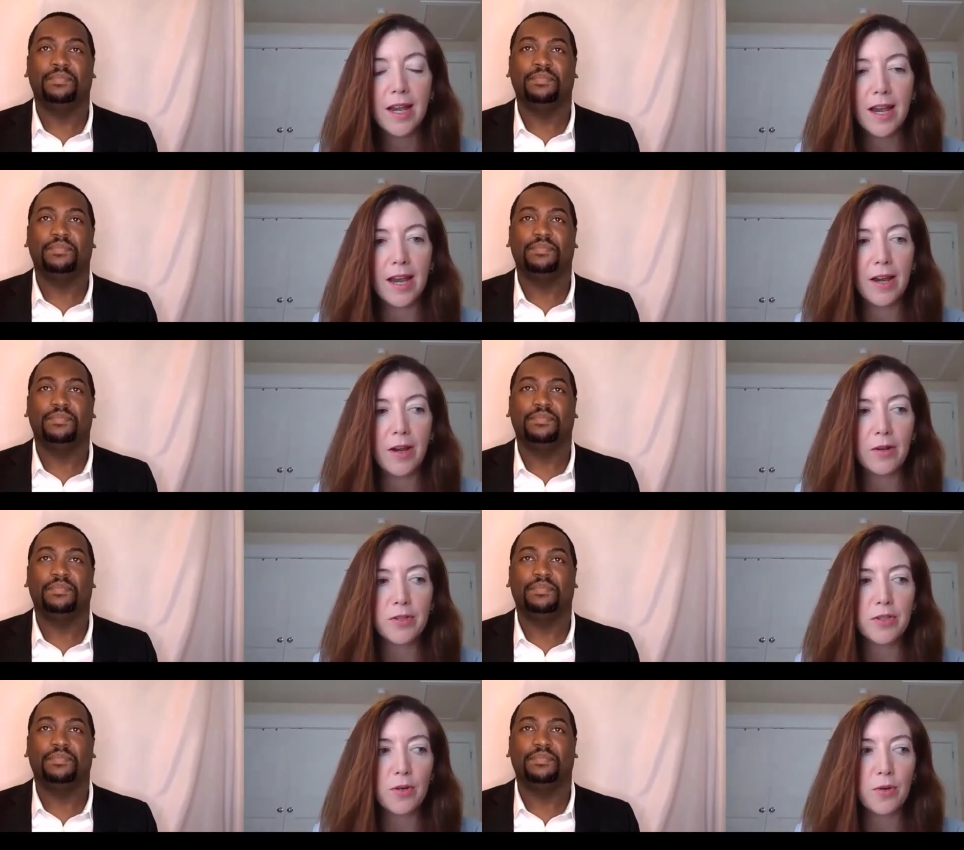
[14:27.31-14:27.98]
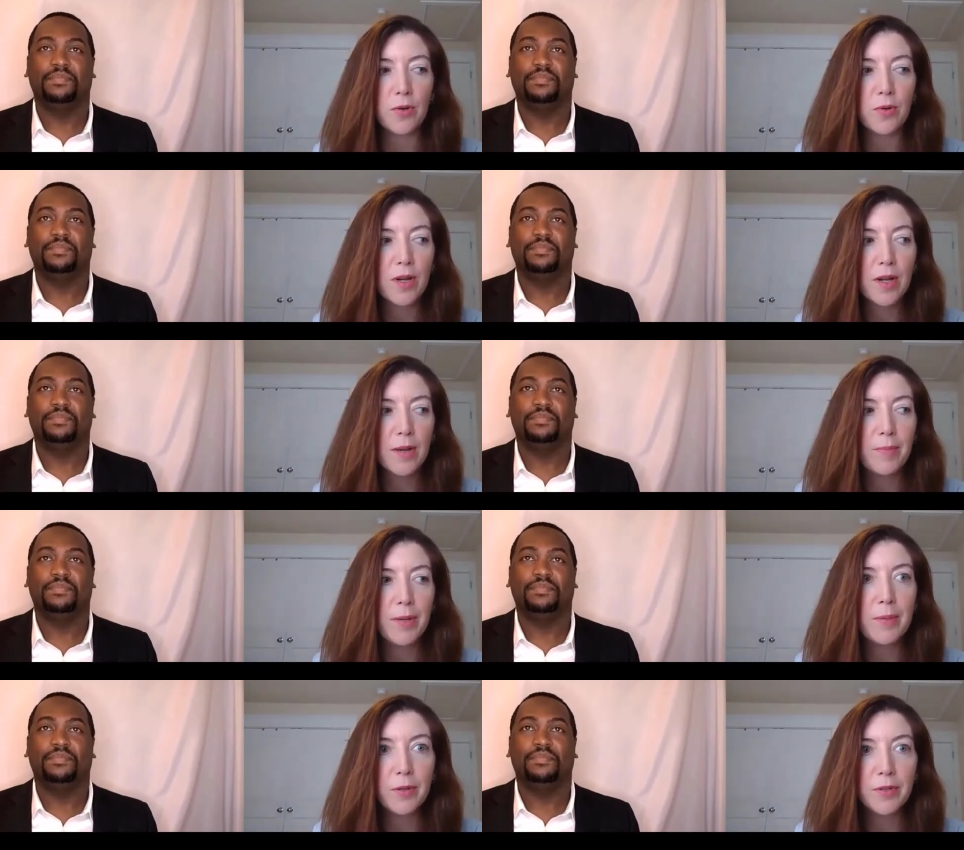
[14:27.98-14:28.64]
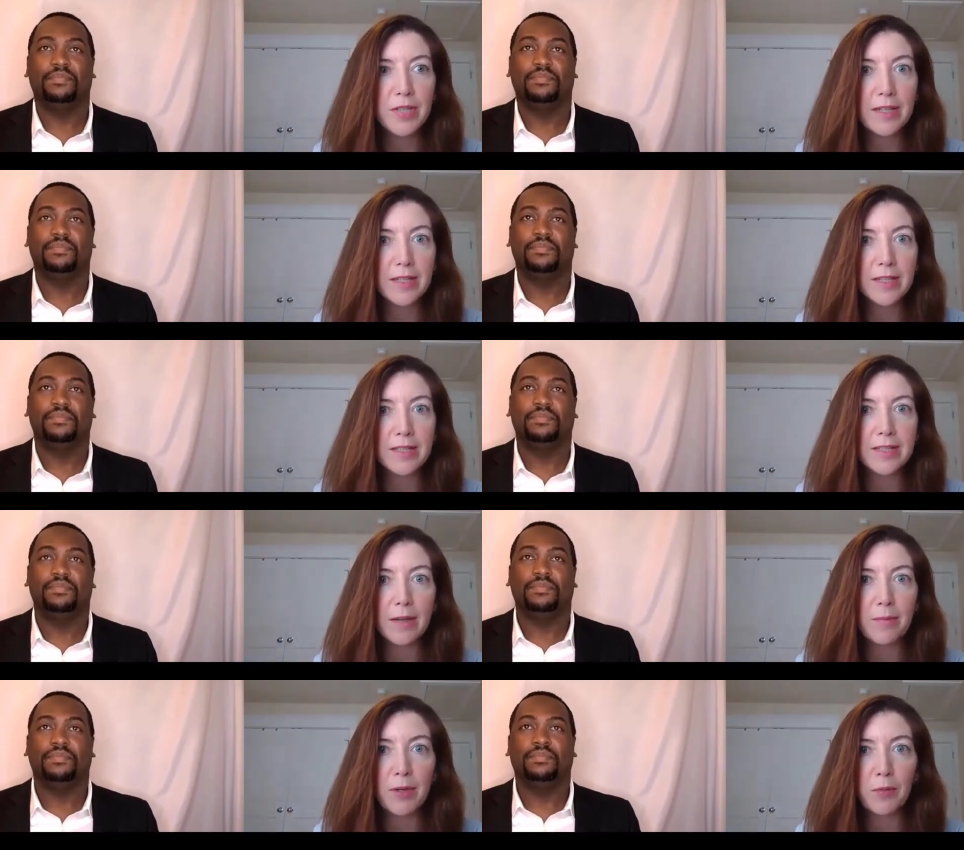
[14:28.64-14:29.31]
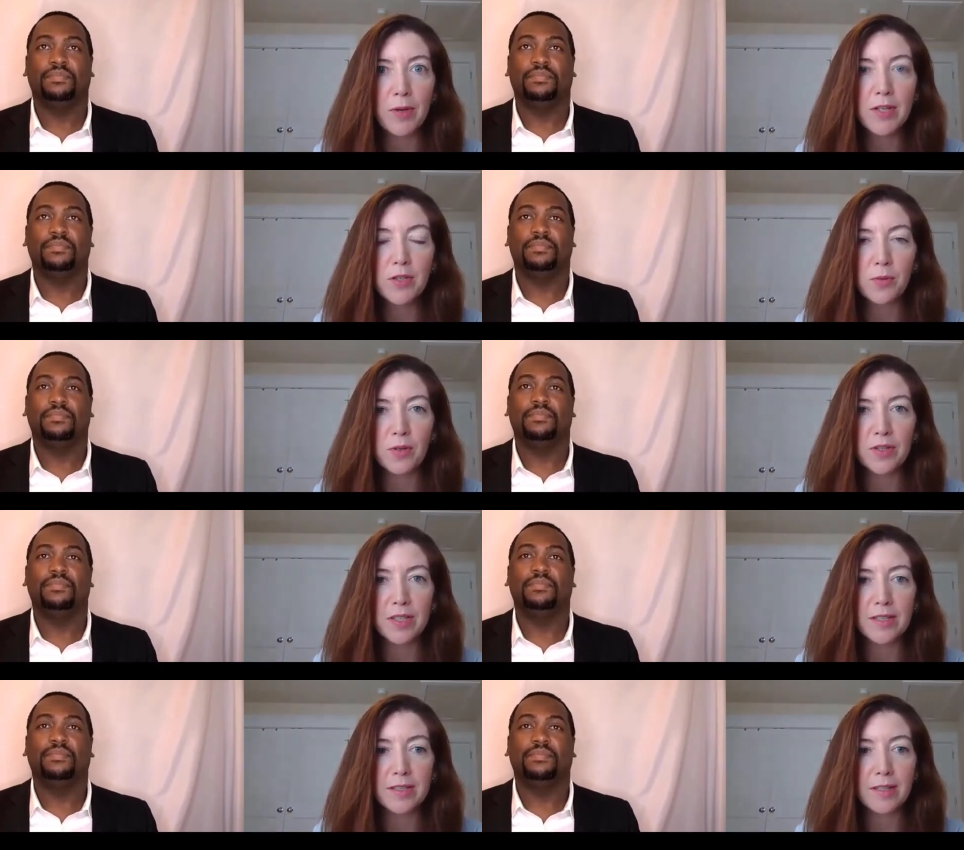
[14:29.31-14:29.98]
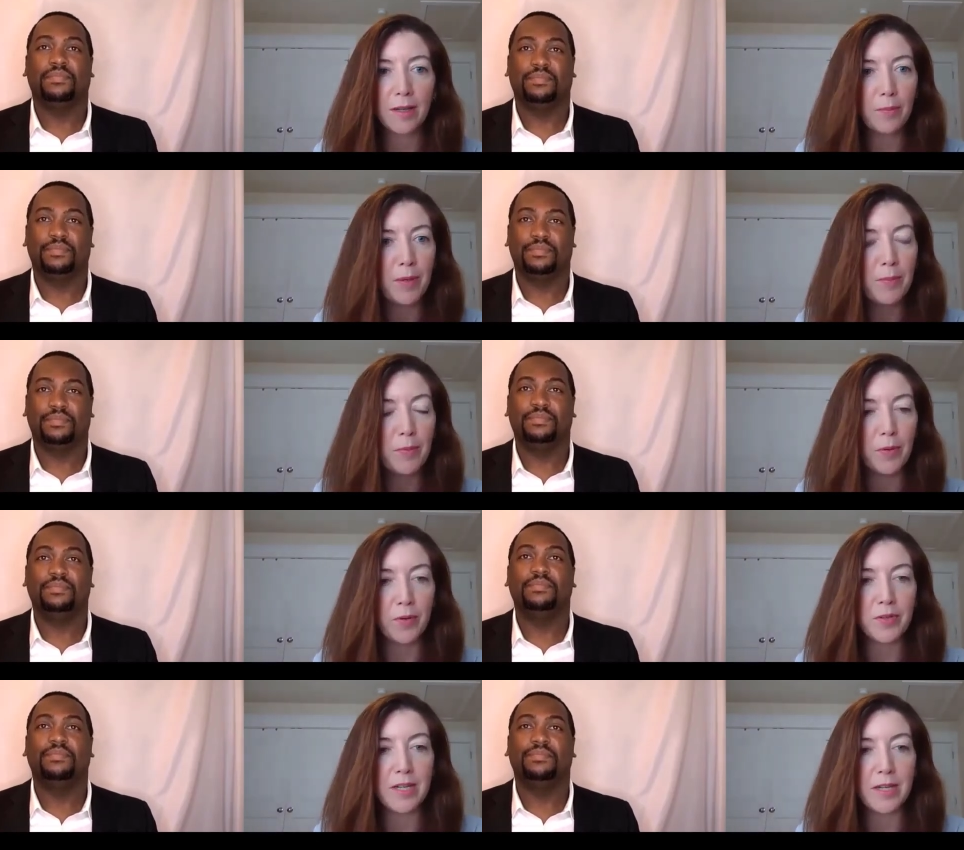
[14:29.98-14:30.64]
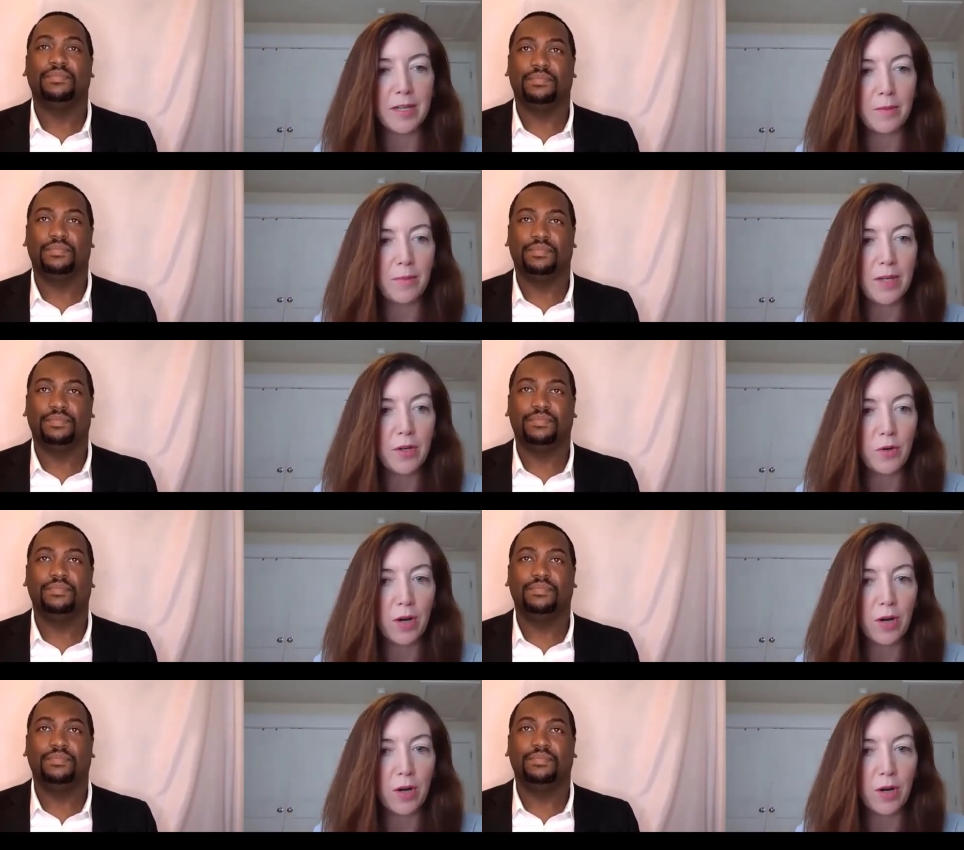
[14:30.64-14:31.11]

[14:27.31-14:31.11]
Speaker 1: I also people tend to send me resources. Like people are sending me